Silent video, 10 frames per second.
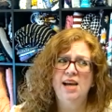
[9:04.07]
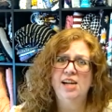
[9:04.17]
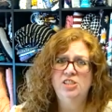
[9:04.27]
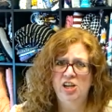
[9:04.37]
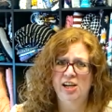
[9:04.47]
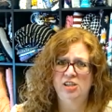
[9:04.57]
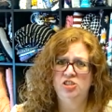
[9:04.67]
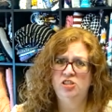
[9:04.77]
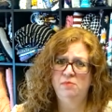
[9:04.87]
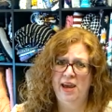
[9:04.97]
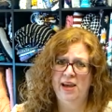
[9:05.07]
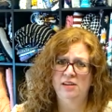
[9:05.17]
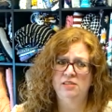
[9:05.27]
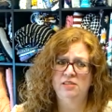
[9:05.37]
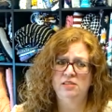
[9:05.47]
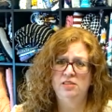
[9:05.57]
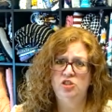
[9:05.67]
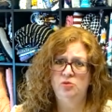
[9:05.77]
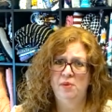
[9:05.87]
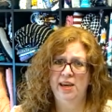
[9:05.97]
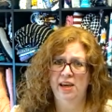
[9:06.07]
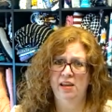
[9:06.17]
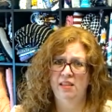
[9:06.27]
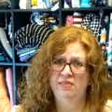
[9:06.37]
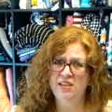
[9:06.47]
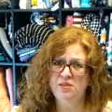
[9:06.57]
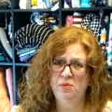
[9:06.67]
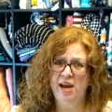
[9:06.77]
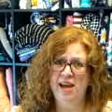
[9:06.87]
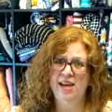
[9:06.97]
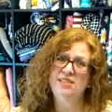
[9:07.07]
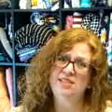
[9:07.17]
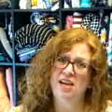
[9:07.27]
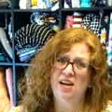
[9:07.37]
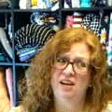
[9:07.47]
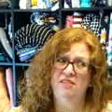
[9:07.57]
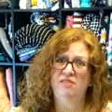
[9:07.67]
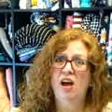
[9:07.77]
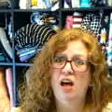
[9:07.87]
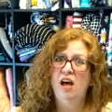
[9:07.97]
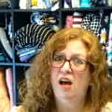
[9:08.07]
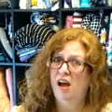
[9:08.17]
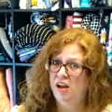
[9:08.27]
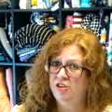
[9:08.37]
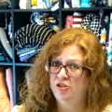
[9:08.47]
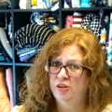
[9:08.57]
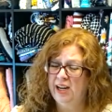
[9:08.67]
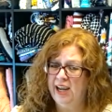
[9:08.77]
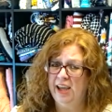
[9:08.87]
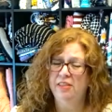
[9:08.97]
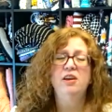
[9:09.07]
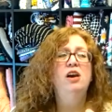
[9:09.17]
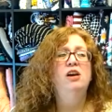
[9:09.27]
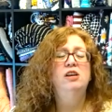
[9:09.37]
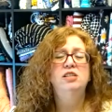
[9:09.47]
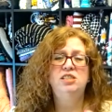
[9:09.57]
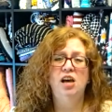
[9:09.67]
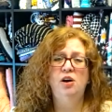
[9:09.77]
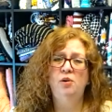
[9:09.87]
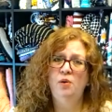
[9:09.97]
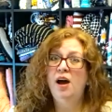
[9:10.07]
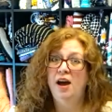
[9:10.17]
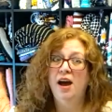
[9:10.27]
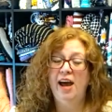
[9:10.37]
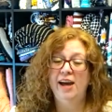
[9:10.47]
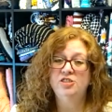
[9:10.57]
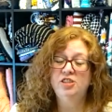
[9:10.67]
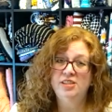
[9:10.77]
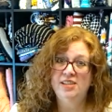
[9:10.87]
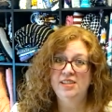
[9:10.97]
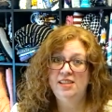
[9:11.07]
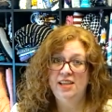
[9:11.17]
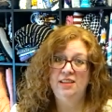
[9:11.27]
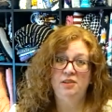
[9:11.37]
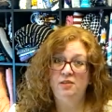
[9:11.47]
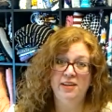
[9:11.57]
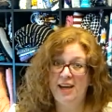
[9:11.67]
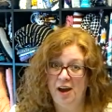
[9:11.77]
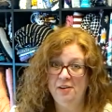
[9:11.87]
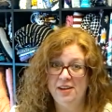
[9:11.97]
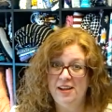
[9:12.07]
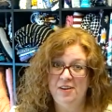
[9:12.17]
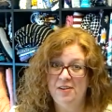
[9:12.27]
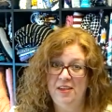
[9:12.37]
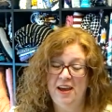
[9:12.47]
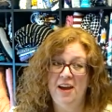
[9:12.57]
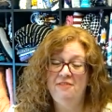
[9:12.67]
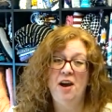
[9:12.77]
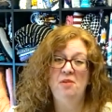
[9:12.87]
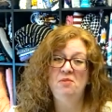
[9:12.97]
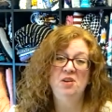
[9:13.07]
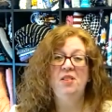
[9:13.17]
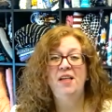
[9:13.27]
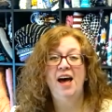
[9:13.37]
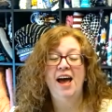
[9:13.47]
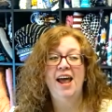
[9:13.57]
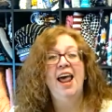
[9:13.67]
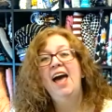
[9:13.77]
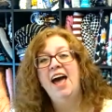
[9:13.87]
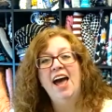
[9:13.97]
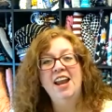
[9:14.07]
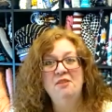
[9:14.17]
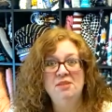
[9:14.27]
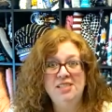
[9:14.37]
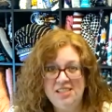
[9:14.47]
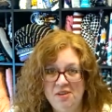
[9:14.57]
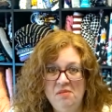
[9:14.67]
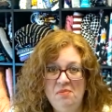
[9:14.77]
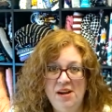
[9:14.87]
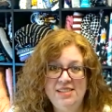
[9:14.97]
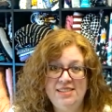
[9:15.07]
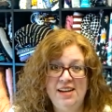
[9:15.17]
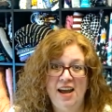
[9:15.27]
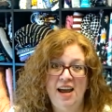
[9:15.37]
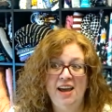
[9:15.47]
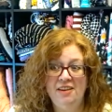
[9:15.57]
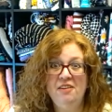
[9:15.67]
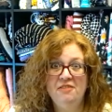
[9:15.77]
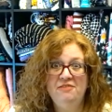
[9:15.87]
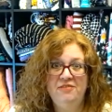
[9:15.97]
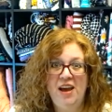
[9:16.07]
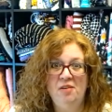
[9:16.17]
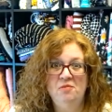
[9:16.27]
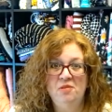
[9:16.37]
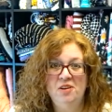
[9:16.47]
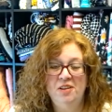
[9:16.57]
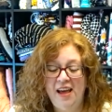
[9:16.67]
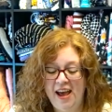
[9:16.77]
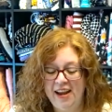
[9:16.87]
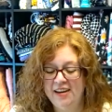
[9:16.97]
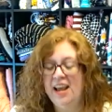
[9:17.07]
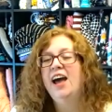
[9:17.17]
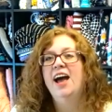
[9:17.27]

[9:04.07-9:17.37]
I changed the band to make it this way instead of underneath. So I actually did the little calculator thing. I found one online and I was so impressed that I found one online.